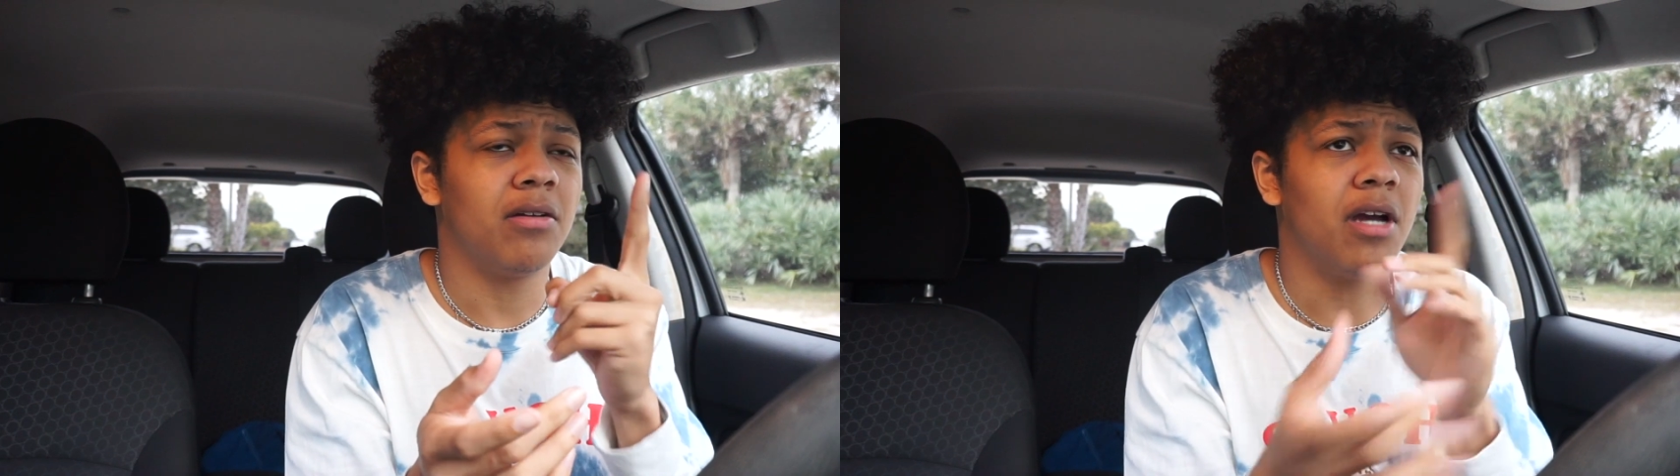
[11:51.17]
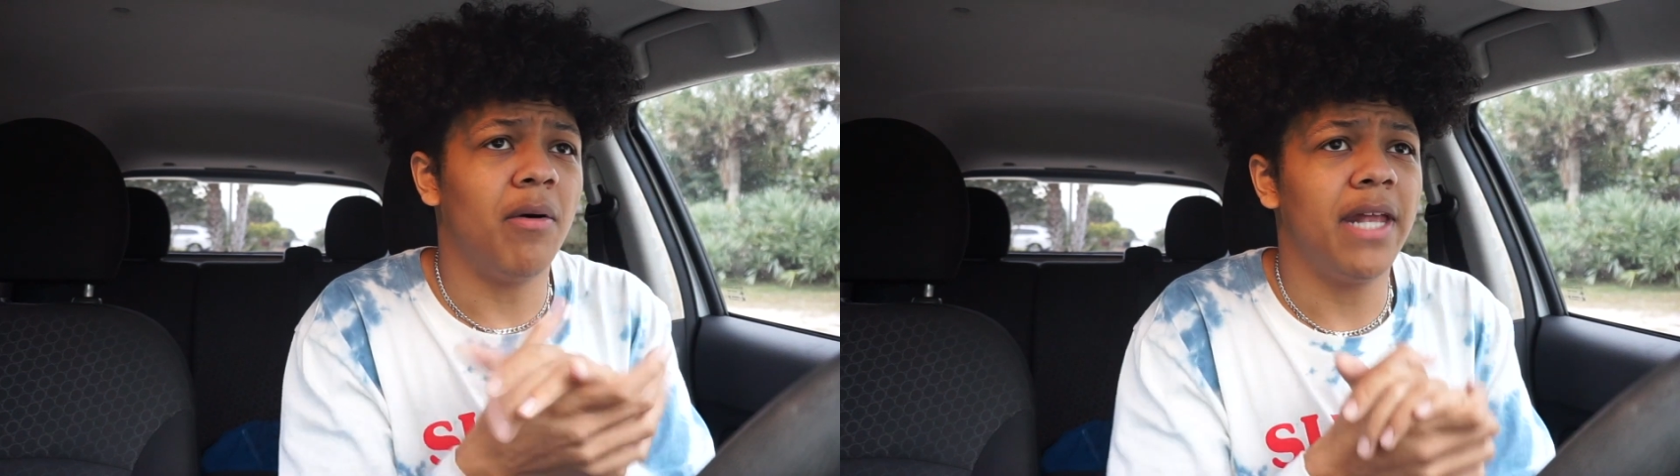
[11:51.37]

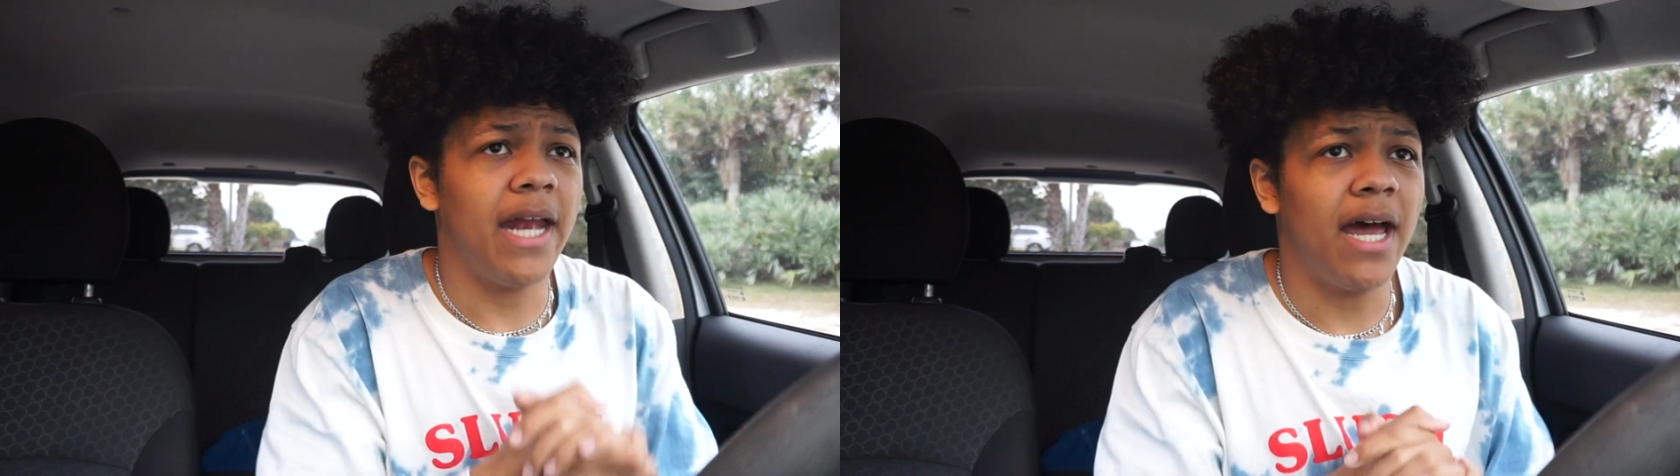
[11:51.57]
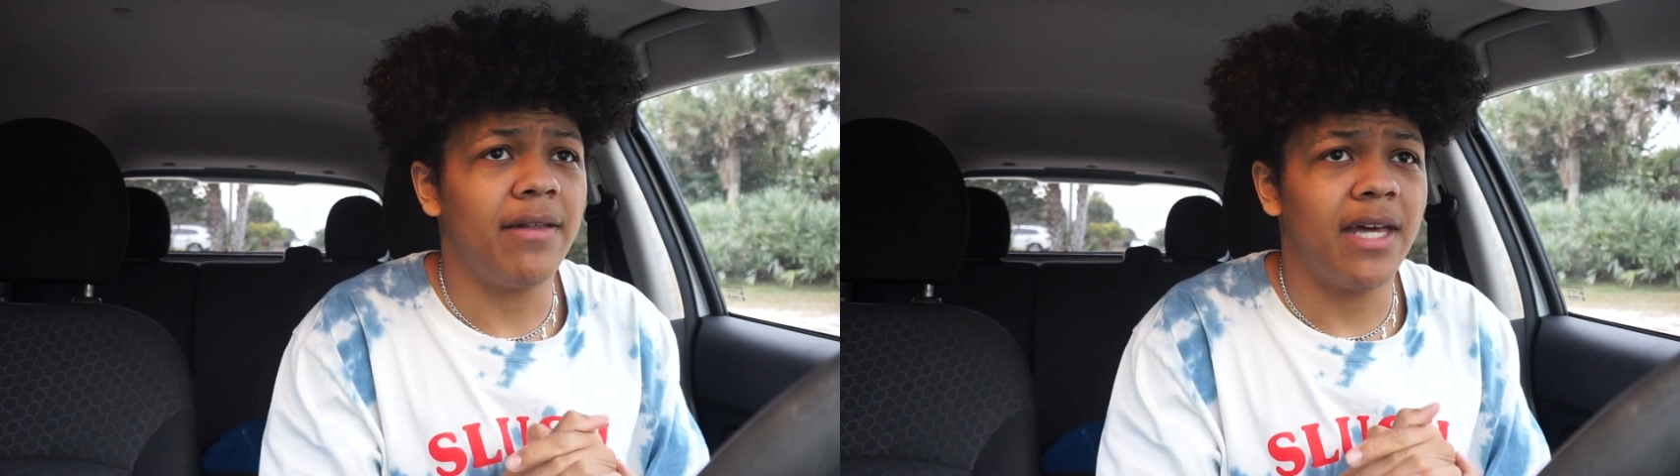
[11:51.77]
go in
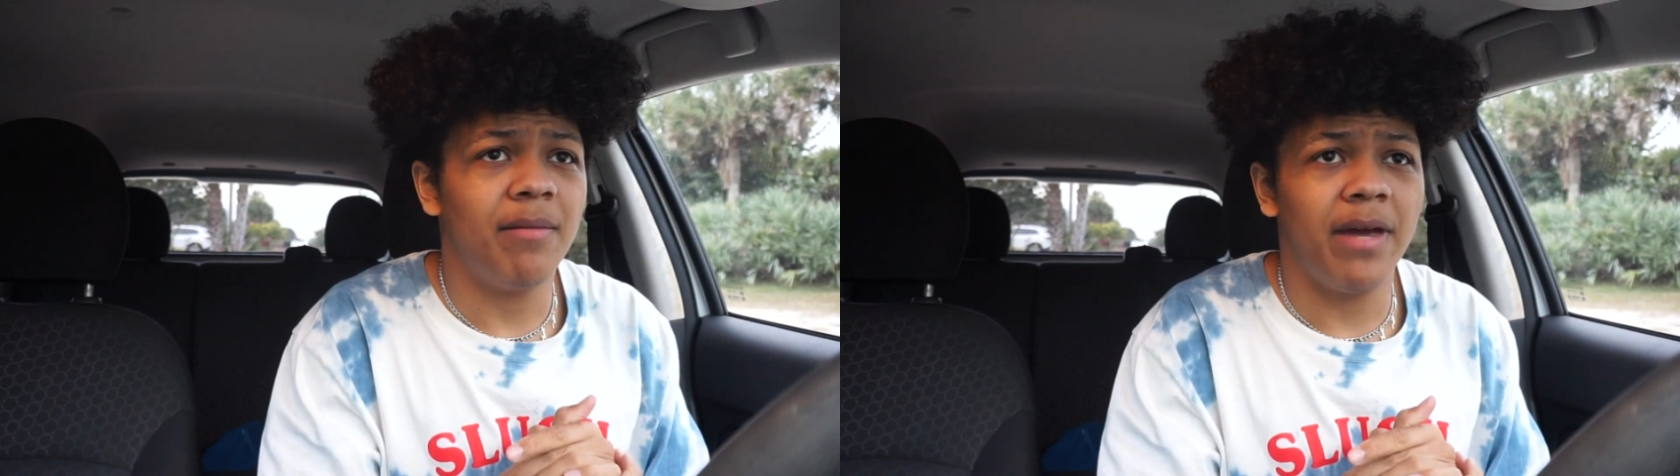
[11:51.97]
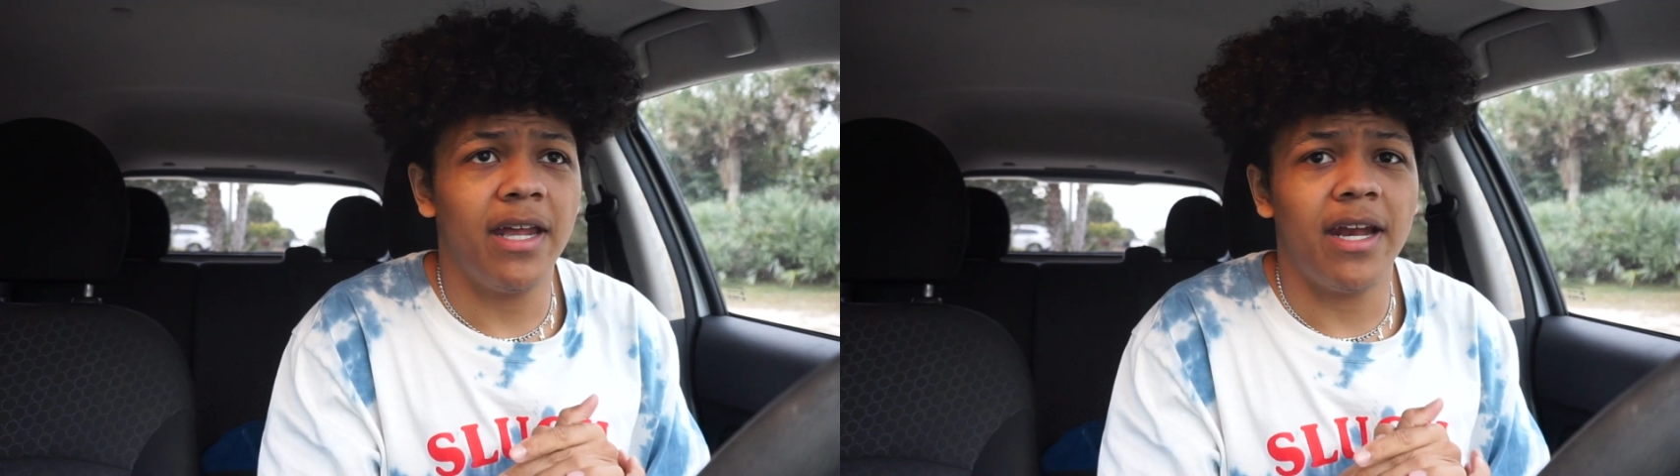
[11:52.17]
that house, that
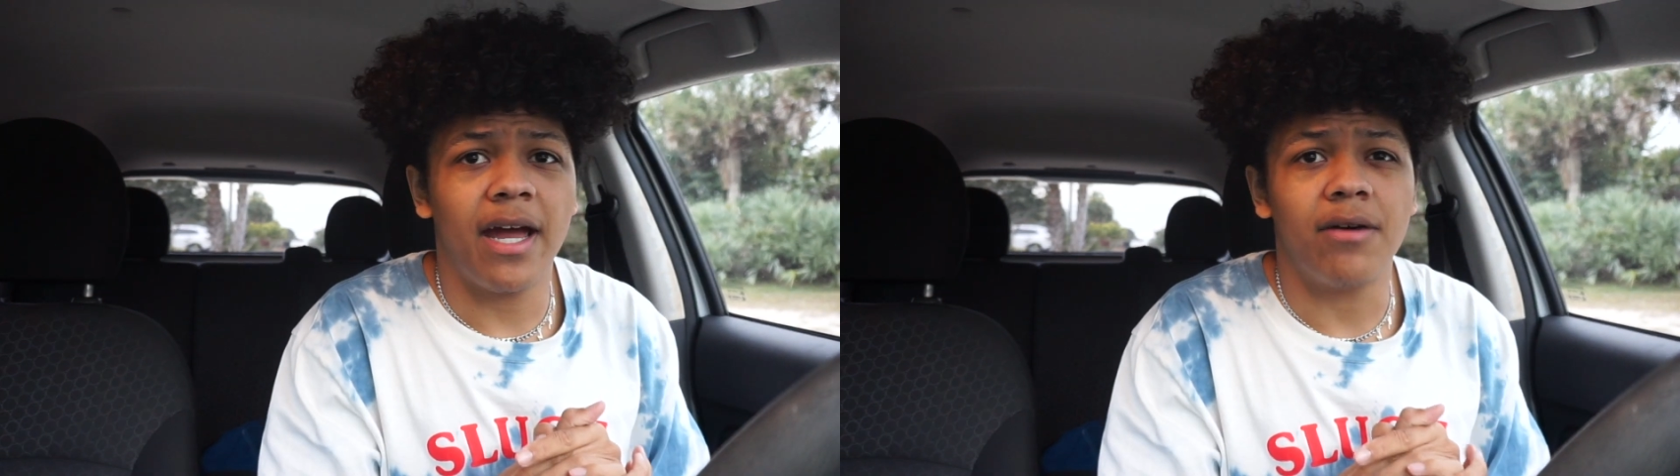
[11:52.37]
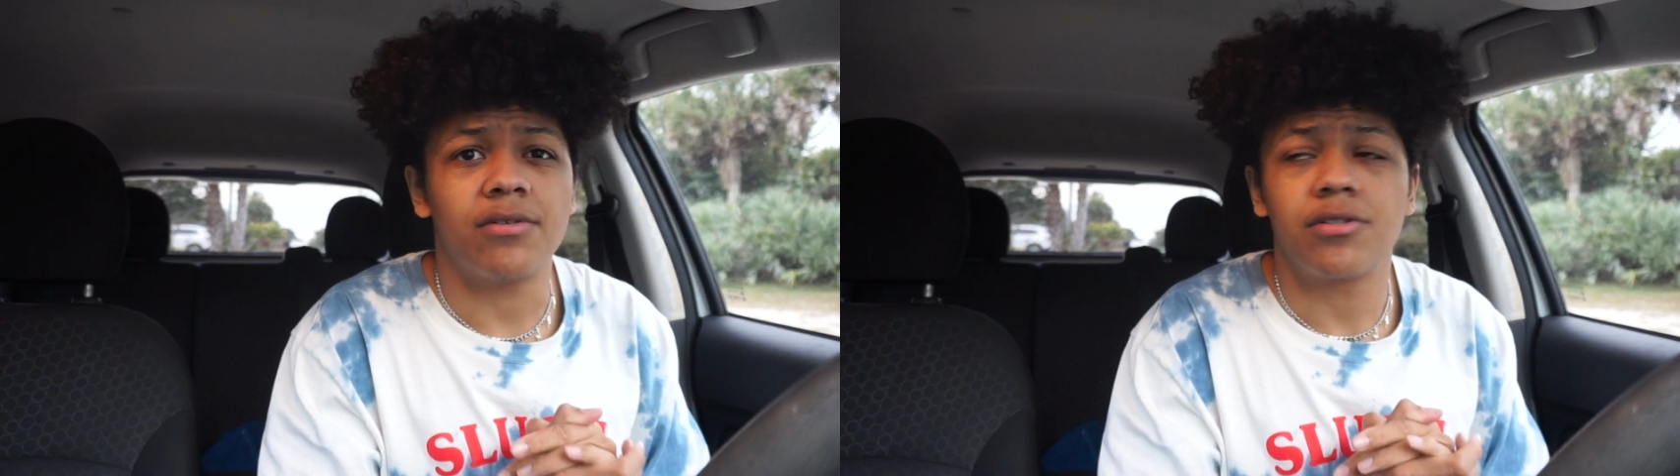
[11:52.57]
abandoned
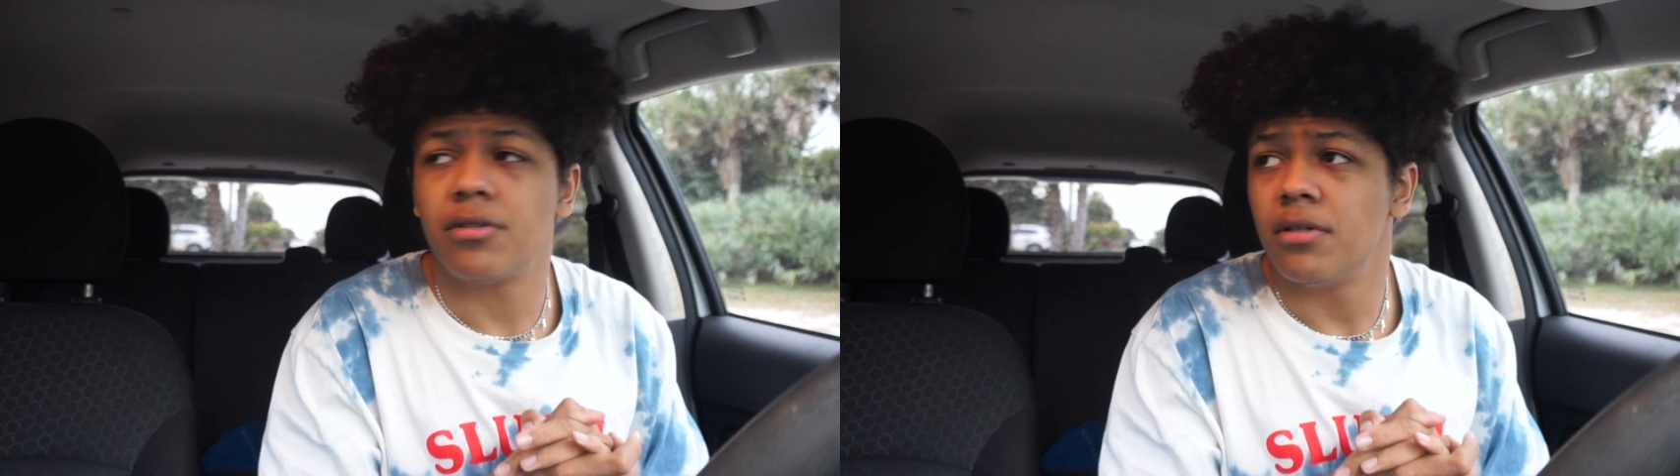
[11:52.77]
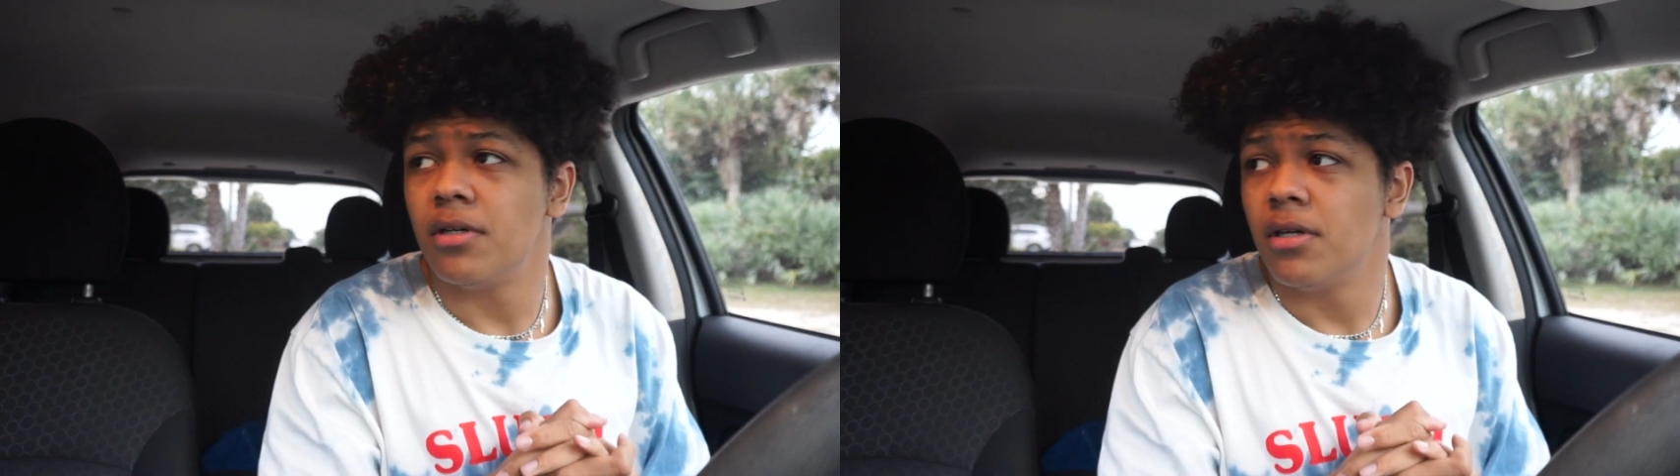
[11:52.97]
house.